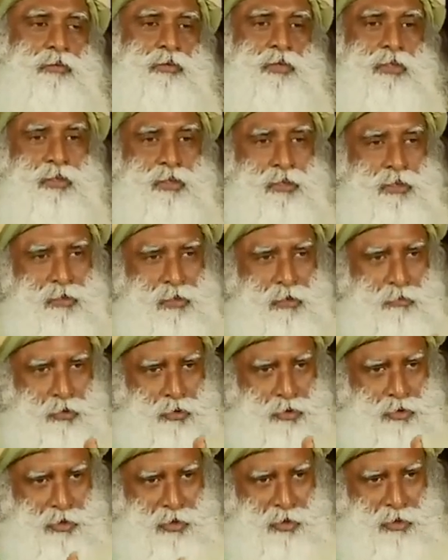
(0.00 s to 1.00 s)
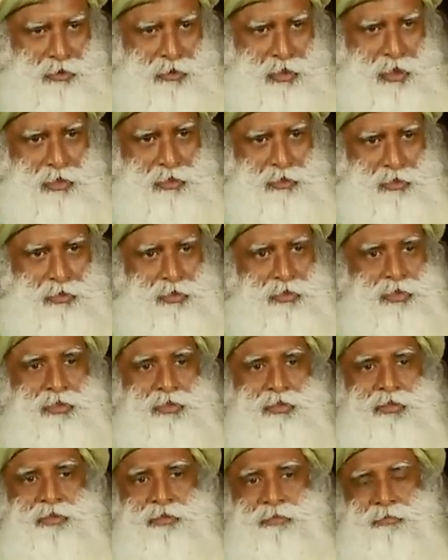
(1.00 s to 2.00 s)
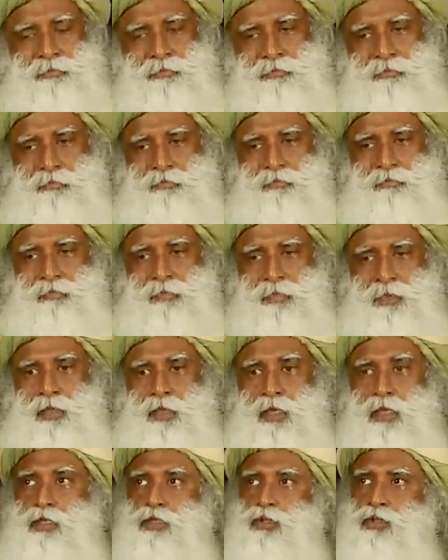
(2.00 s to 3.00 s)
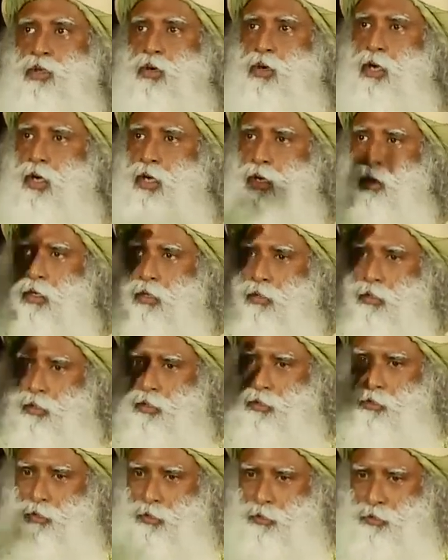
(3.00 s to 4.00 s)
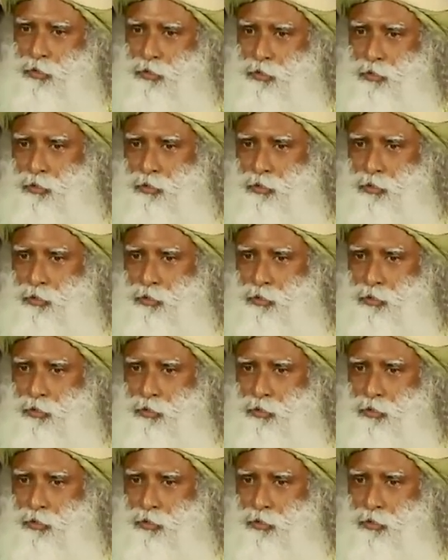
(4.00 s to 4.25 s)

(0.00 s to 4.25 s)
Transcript: This is emotional intelligence. There is no hierarchy in this.